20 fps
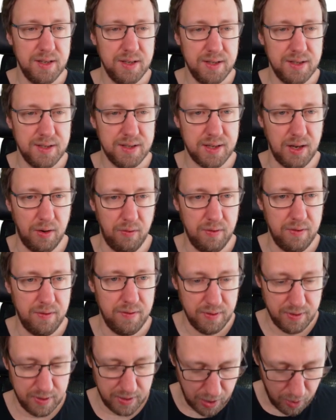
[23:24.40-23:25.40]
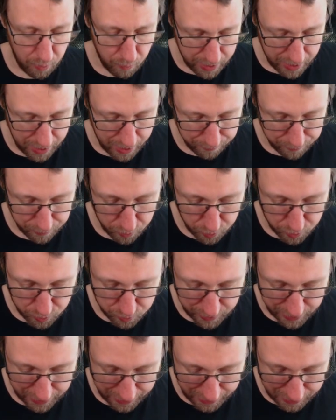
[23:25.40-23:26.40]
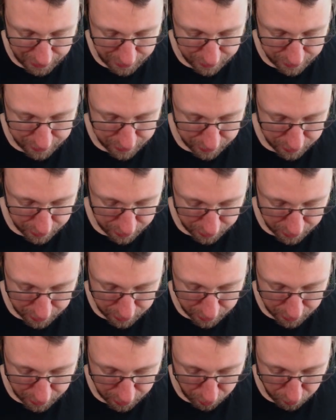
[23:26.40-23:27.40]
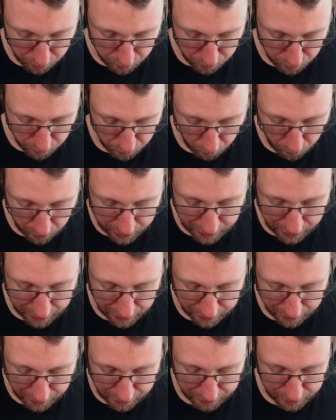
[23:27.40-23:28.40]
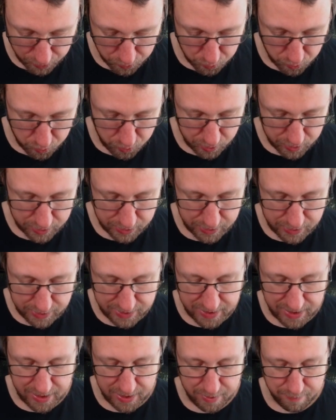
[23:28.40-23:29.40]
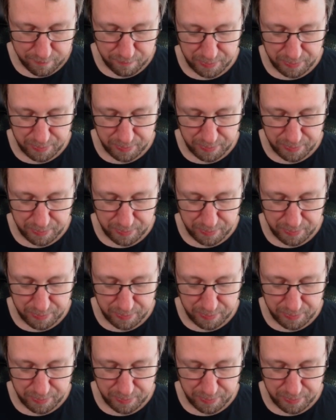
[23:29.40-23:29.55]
So now we have U3 hat. Now we can undo D+.